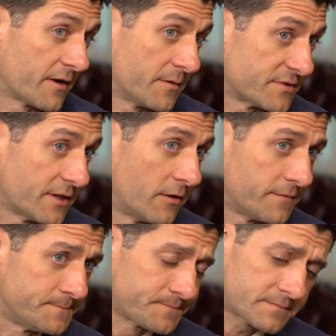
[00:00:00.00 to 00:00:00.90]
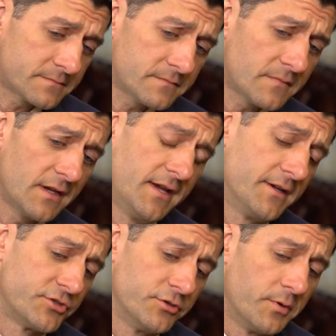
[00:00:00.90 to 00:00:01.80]
addict himself,
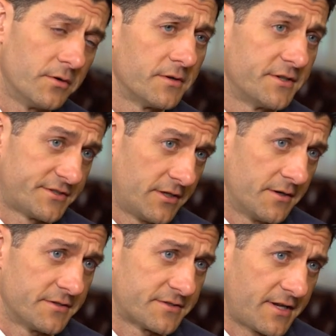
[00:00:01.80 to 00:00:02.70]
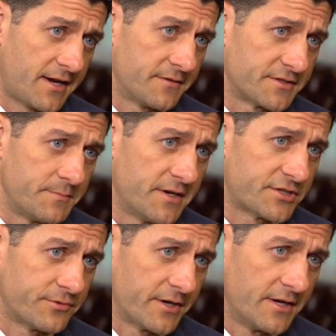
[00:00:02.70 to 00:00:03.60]
and Jubal, his son, has taken this
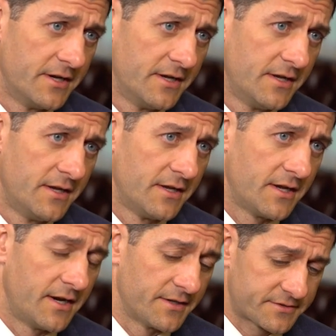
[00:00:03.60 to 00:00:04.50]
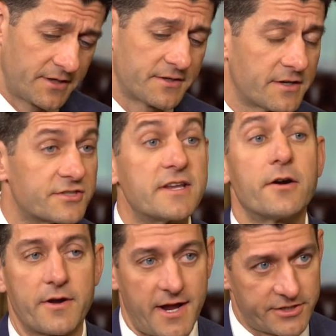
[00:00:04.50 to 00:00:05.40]
ministry, and it's
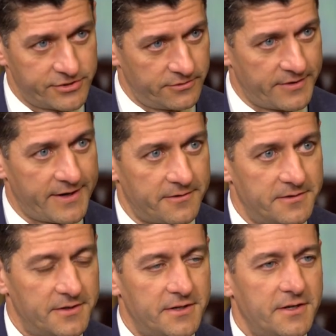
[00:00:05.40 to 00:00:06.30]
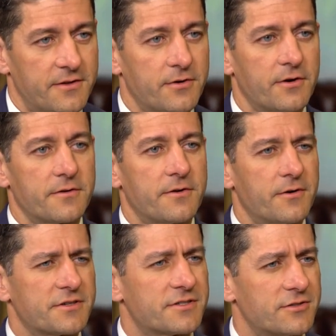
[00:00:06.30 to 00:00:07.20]
international now.
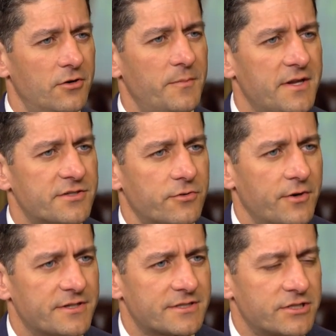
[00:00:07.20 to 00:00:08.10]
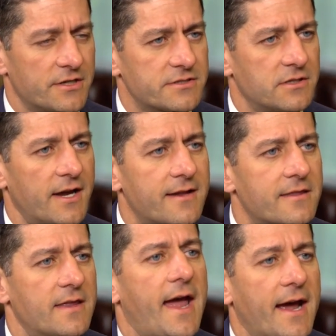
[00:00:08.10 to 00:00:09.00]
There are so many stories just
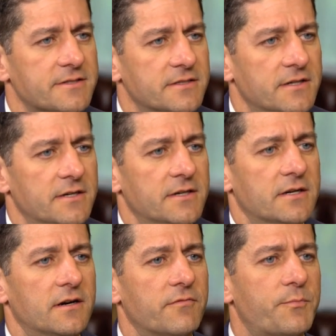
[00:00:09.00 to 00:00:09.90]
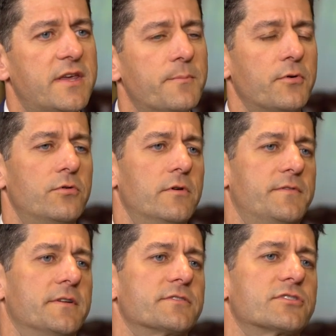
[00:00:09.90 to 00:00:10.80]
like that of people who
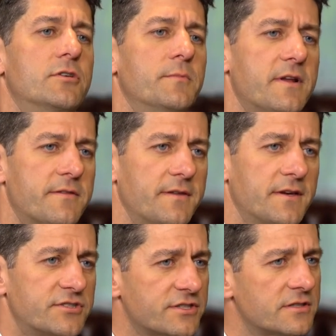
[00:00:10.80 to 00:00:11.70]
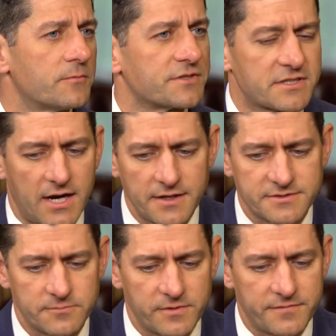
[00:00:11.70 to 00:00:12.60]
have done so many things. Just in
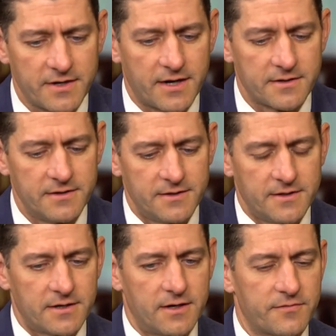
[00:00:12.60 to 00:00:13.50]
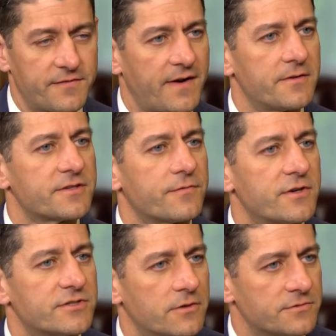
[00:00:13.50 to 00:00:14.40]
Wisconsin, we've got the
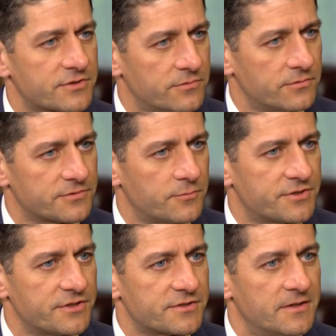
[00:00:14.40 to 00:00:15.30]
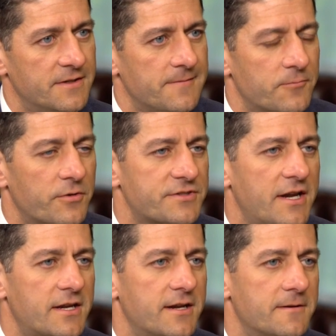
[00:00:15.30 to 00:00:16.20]
violence-free zone schools, which is we're
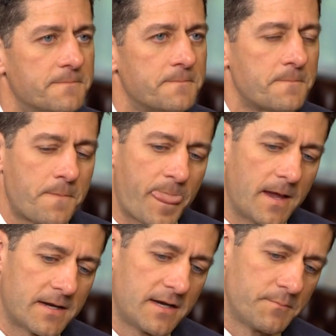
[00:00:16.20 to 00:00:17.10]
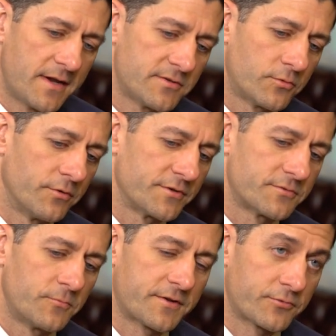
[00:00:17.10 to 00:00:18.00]
taking and getting
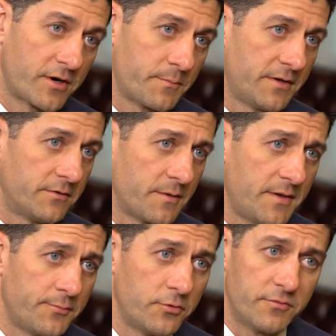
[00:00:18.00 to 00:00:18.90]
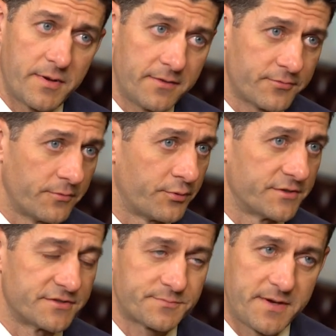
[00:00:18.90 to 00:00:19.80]
mentors with credibility, people who've been through
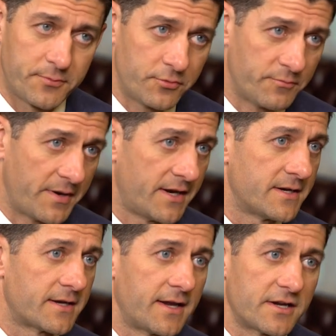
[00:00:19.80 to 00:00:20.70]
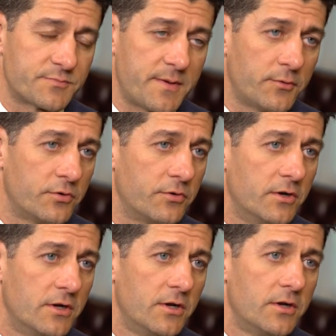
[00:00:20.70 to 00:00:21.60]
prisons, people who've been in gangs, people who